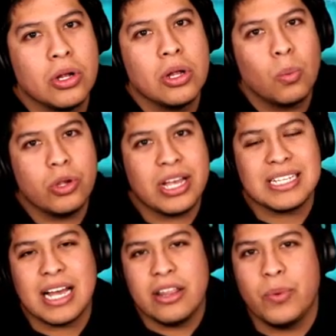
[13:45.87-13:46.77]
what you guys
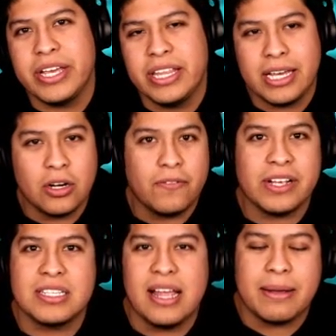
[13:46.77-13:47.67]
got in the weekend league, and don't forget
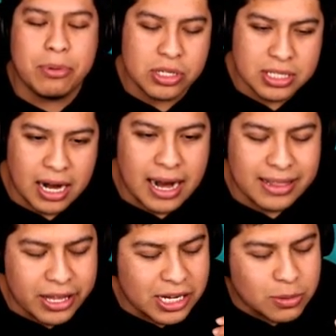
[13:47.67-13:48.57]
to like, boys. All right,
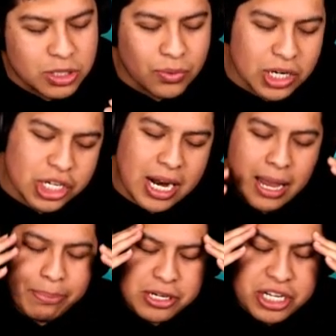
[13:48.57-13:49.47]
thank you guys so much for watching. I
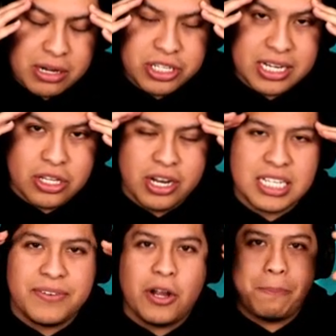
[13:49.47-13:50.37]
appreciate it. I'll see you guys on the next
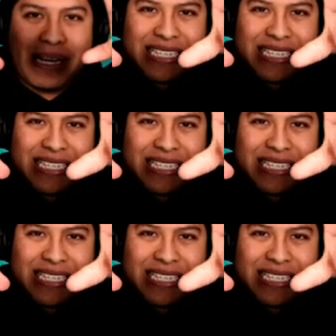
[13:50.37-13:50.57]
video. Peace